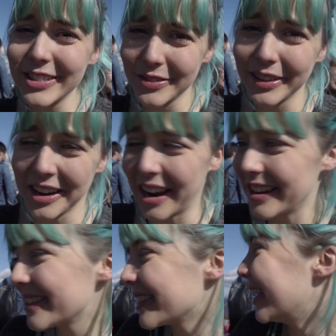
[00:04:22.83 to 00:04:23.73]
It's really
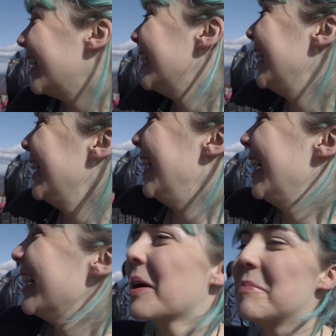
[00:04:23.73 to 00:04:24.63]
nice.
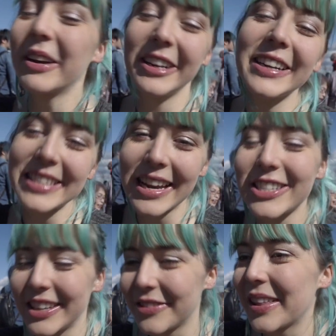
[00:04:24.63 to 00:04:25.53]
But it is
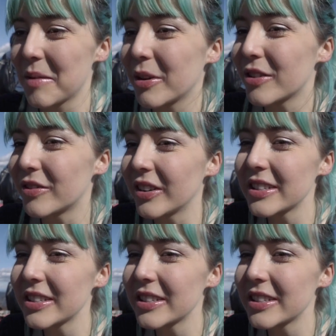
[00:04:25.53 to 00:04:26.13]
actually really beautiful.